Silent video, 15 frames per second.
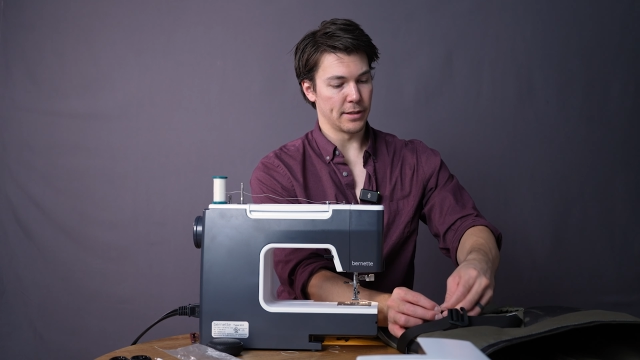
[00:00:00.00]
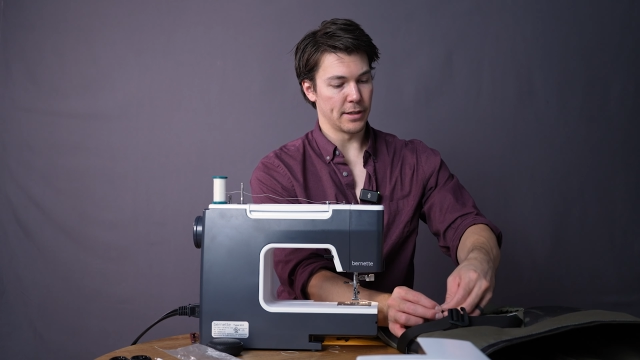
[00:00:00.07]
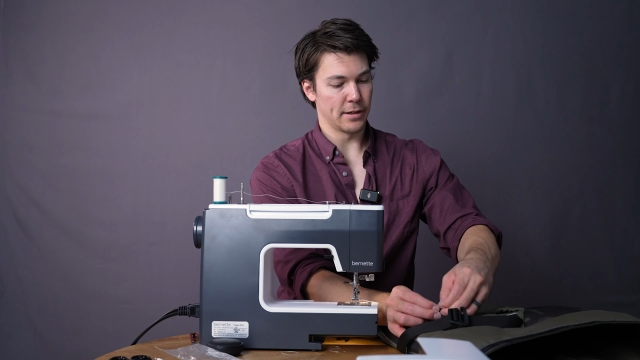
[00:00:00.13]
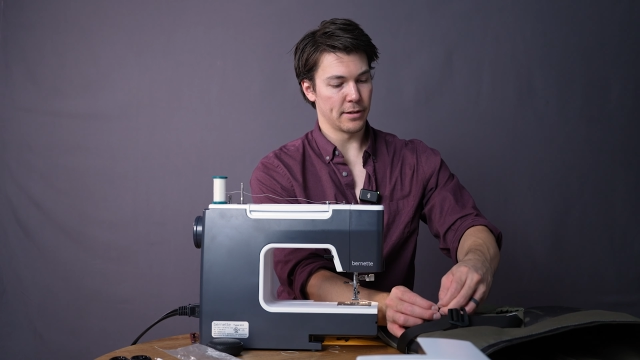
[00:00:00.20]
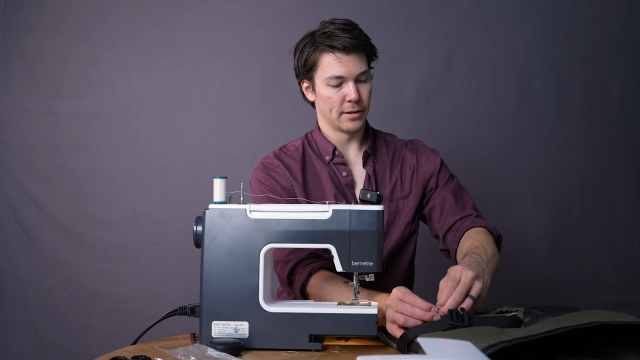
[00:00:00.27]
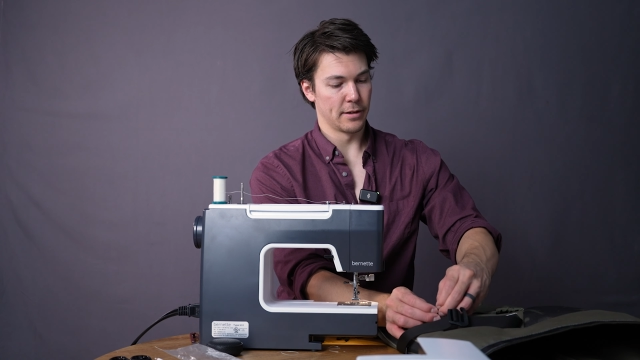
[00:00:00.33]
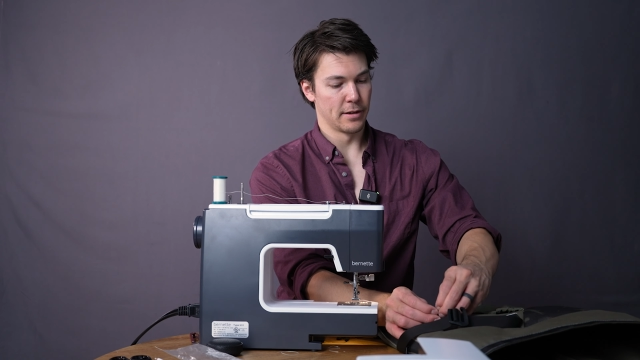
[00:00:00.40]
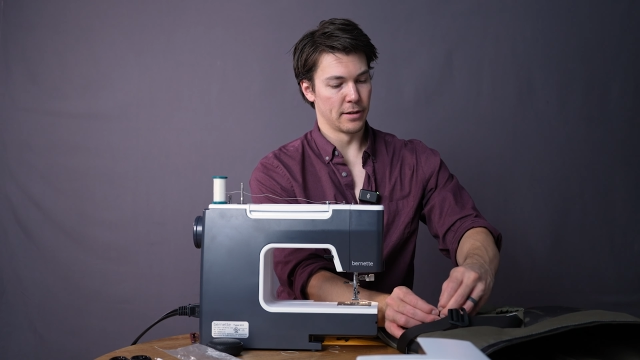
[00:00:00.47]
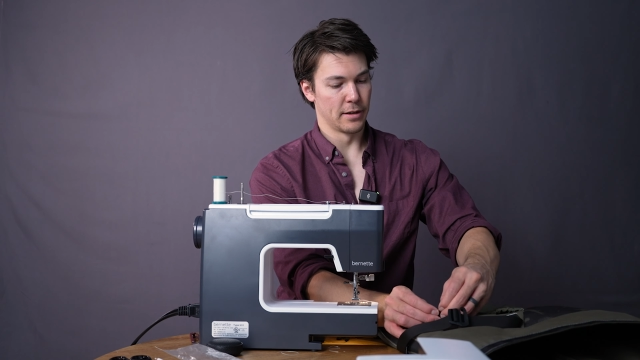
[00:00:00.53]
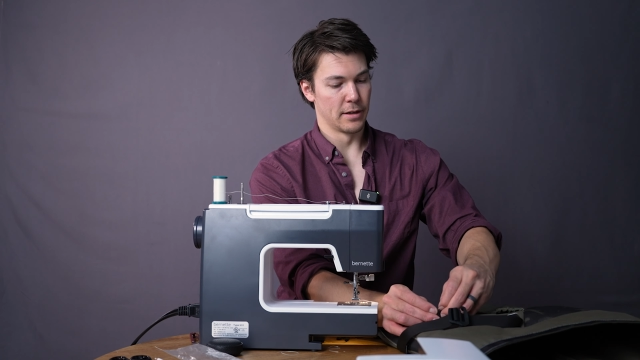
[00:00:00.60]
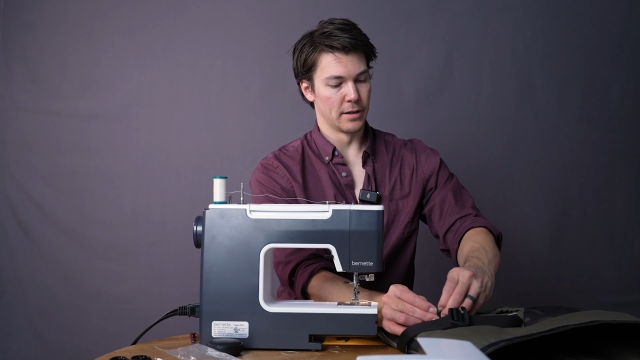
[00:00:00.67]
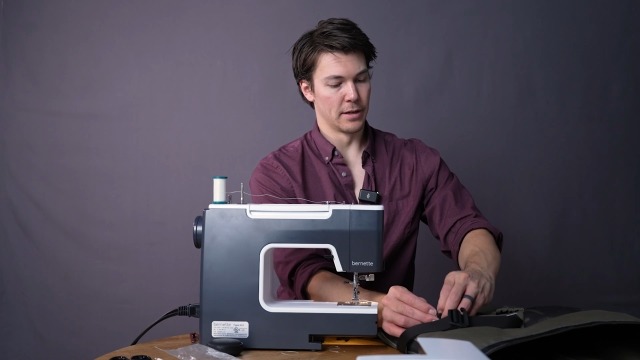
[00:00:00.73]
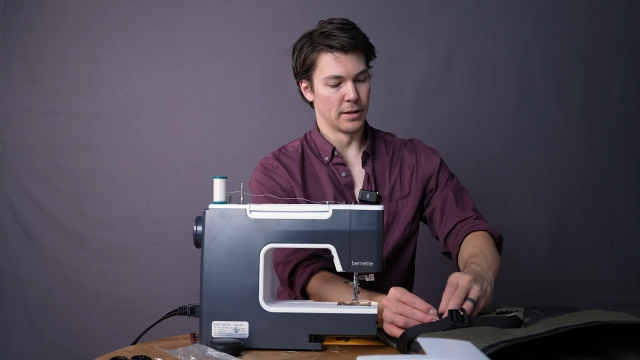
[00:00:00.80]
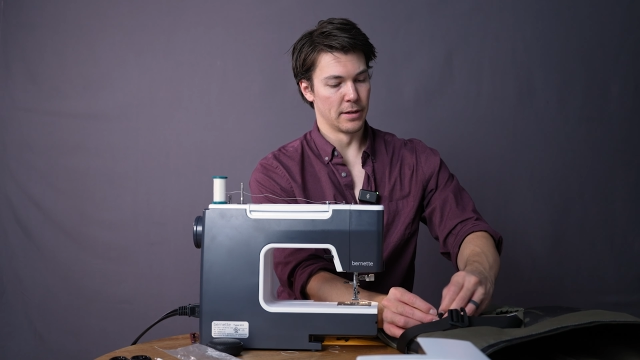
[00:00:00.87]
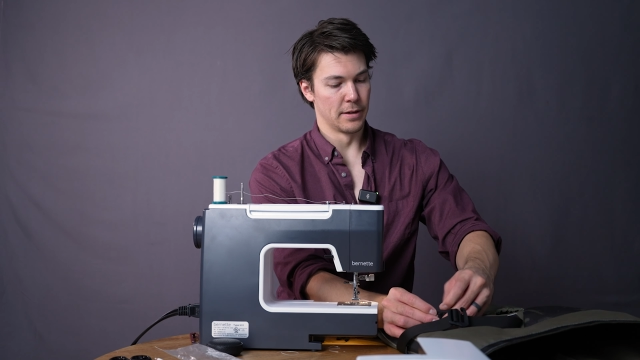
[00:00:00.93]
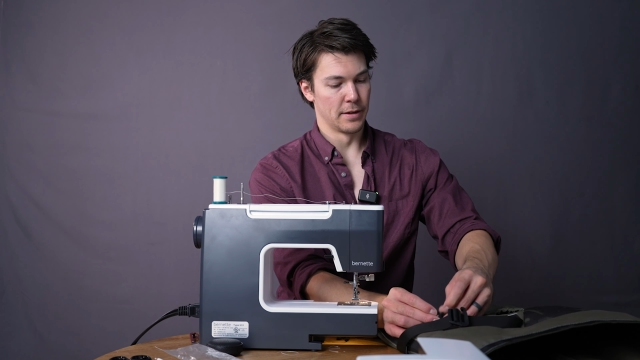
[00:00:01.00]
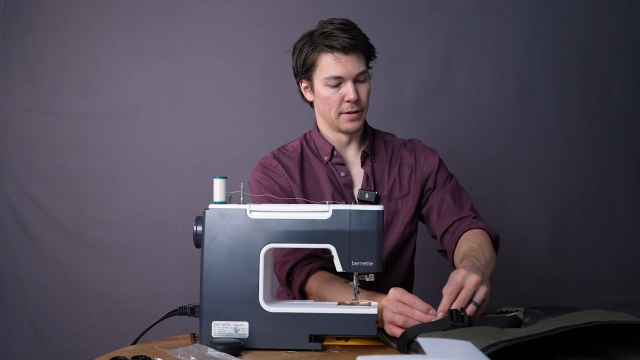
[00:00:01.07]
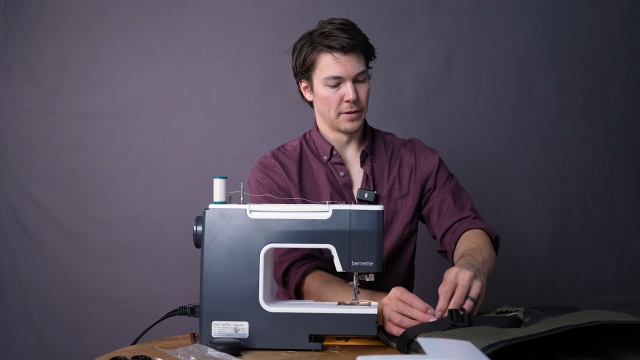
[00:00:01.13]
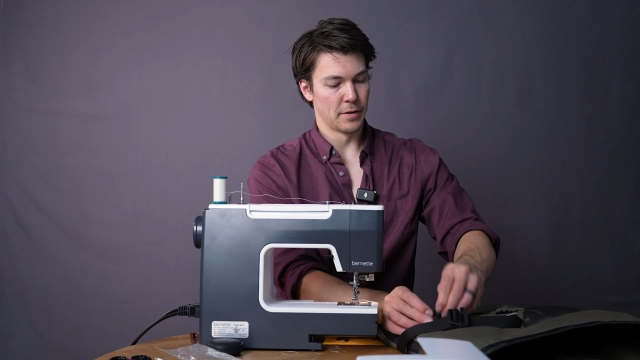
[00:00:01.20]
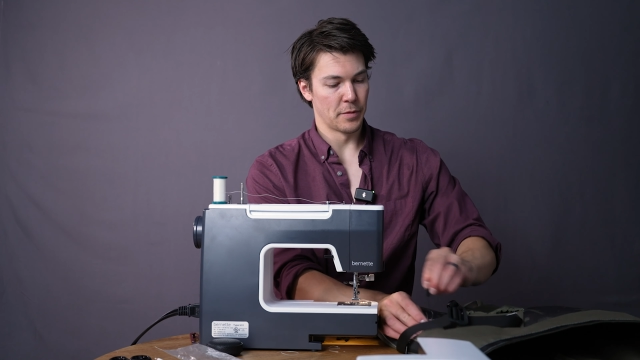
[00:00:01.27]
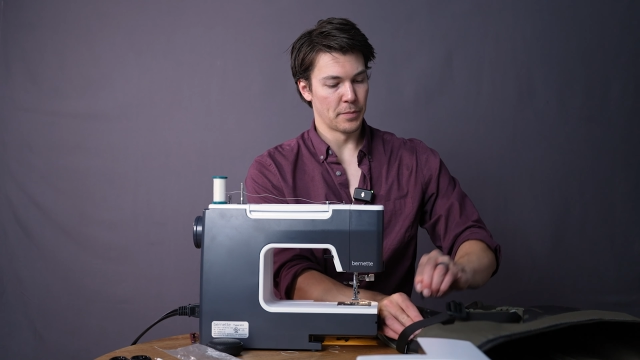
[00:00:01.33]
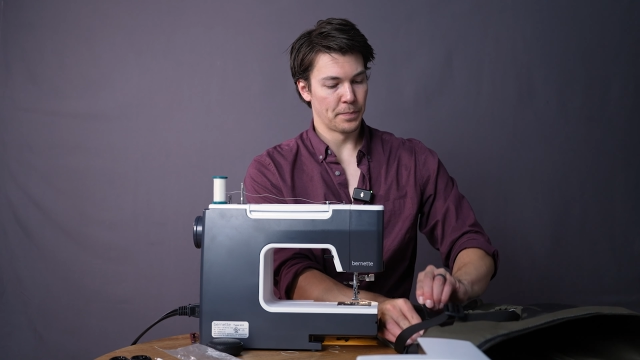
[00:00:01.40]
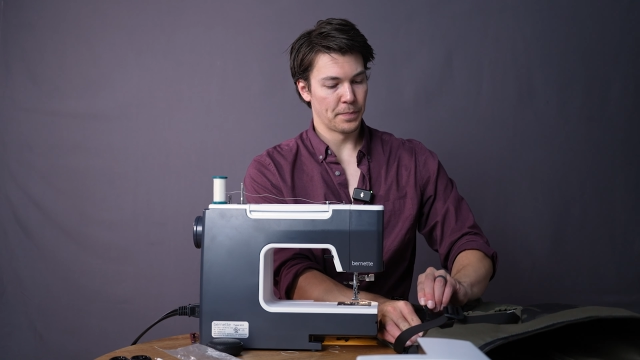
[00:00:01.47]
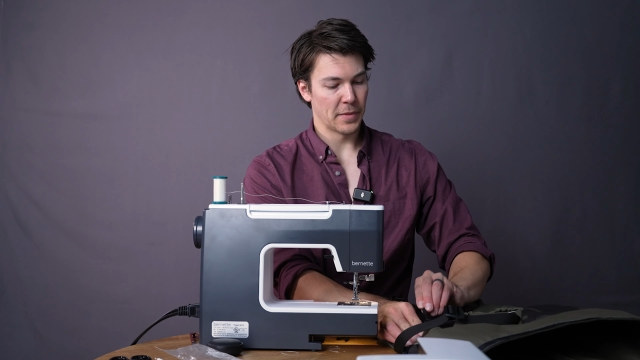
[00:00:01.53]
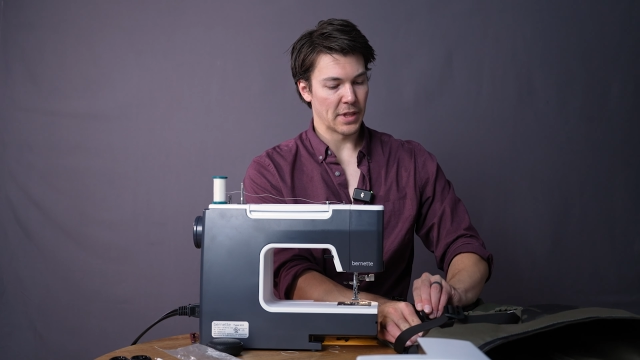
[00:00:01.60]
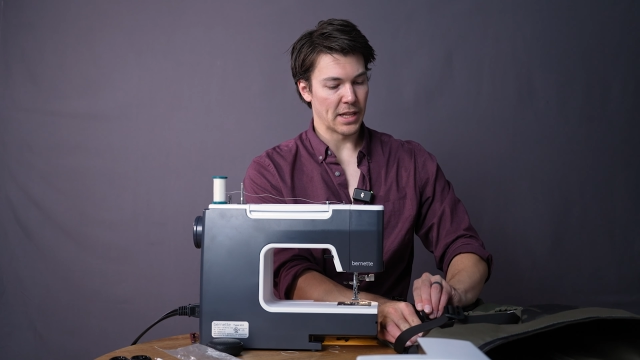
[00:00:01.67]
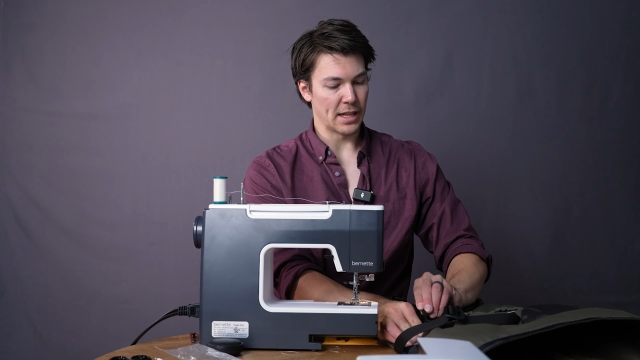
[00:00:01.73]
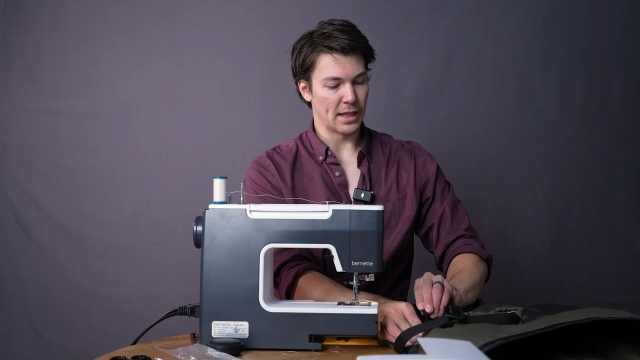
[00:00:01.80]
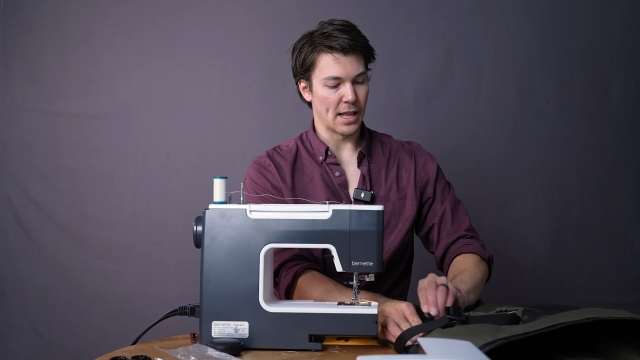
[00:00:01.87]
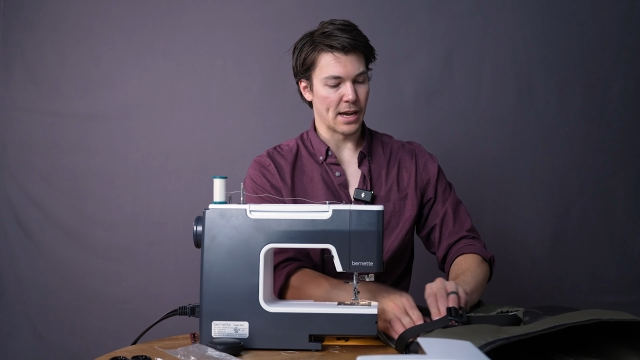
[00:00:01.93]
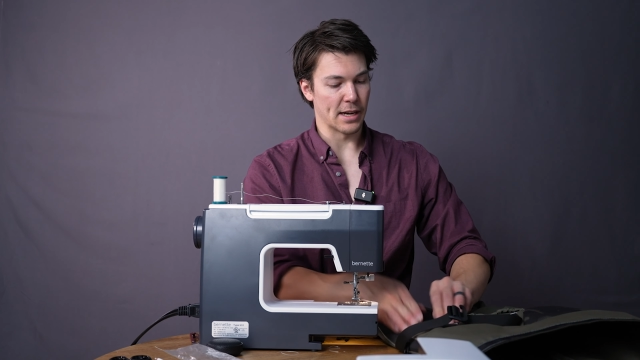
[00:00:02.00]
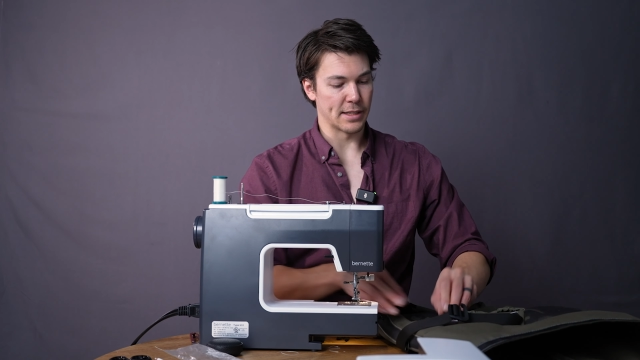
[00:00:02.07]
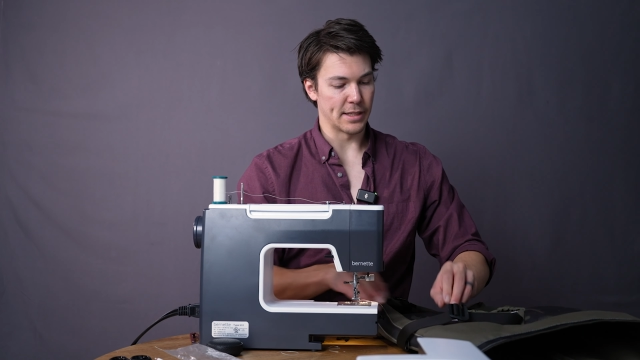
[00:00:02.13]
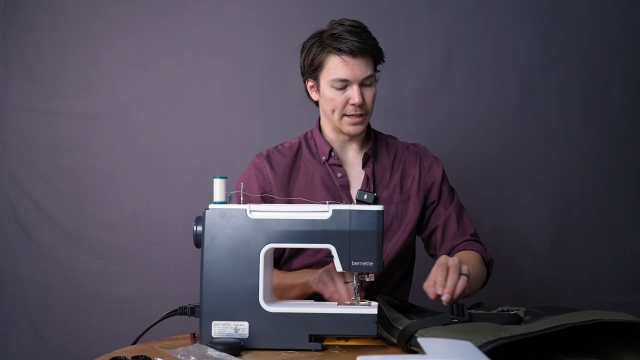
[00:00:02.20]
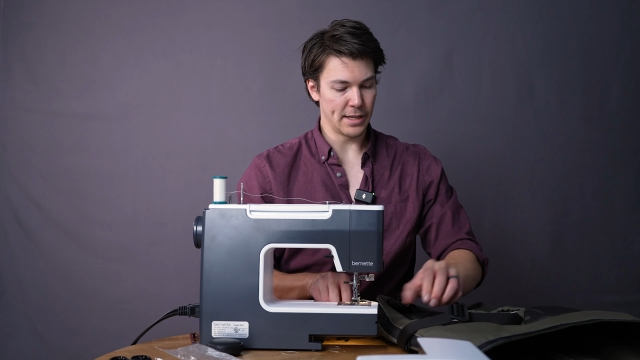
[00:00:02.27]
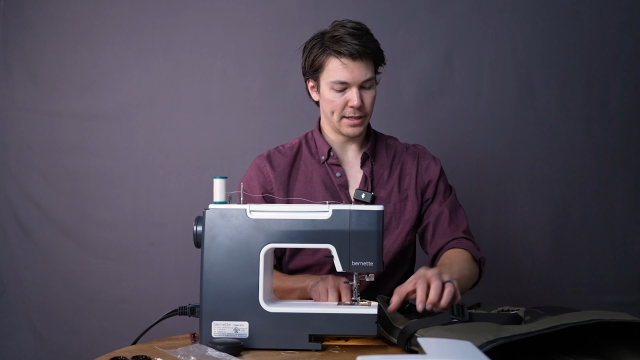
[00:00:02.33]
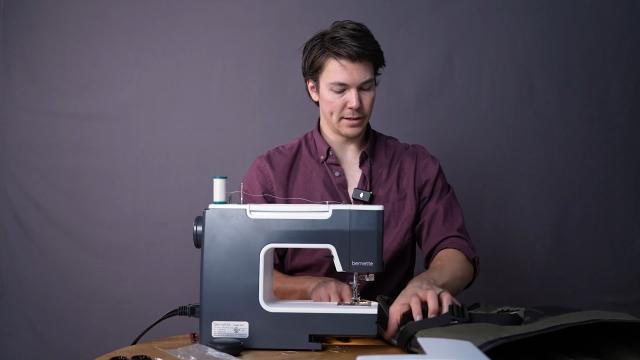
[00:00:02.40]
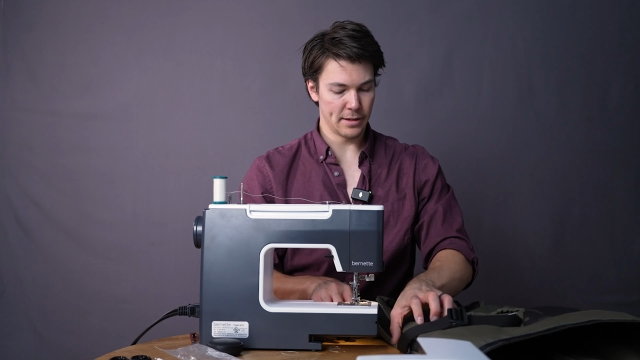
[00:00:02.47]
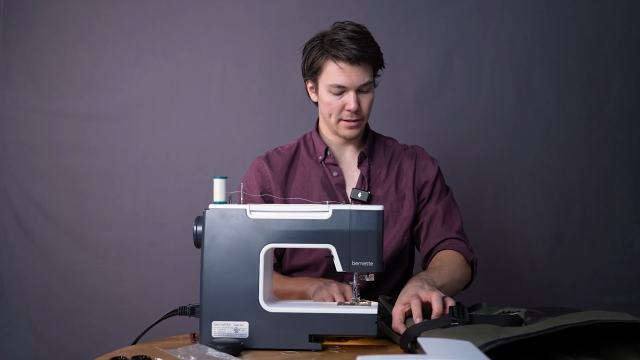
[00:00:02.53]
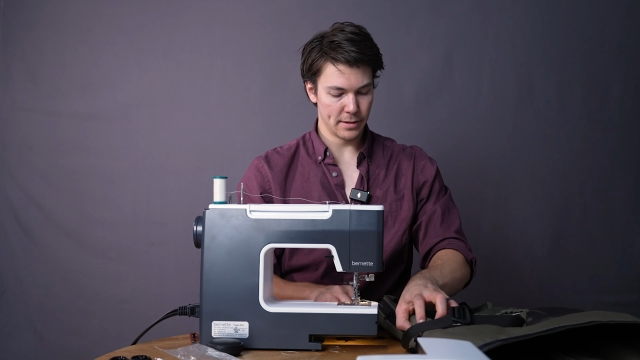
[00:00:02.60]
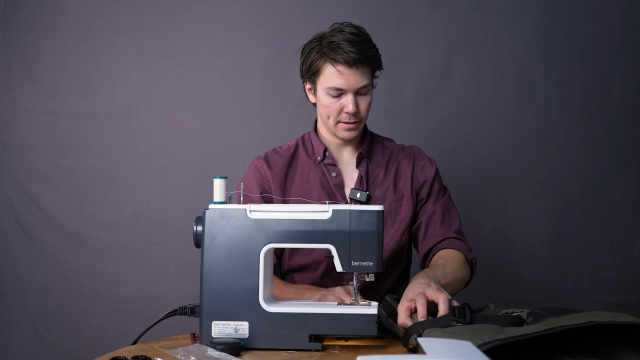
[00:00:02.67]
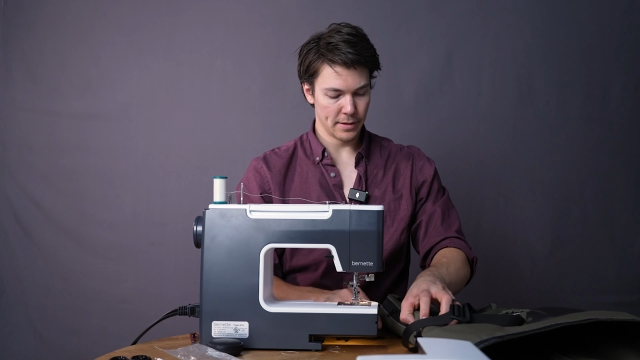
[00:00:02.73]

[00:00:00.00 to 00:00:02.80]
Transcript: there. That locks it in.